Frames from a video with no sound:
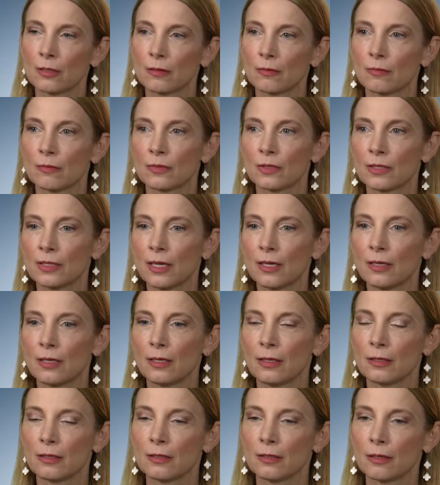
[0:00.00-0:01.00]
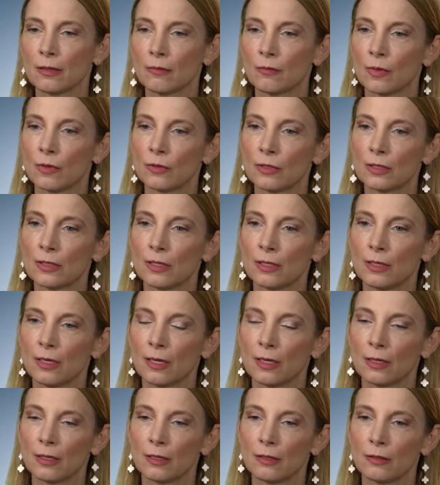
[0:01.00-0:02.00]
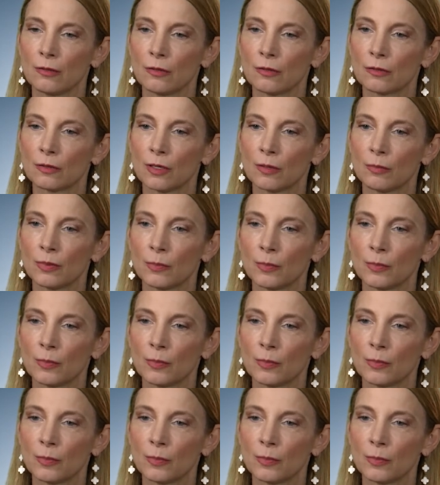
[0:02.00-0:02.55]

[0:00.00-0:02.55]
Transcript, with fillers: Um, studies mostly done in Europe,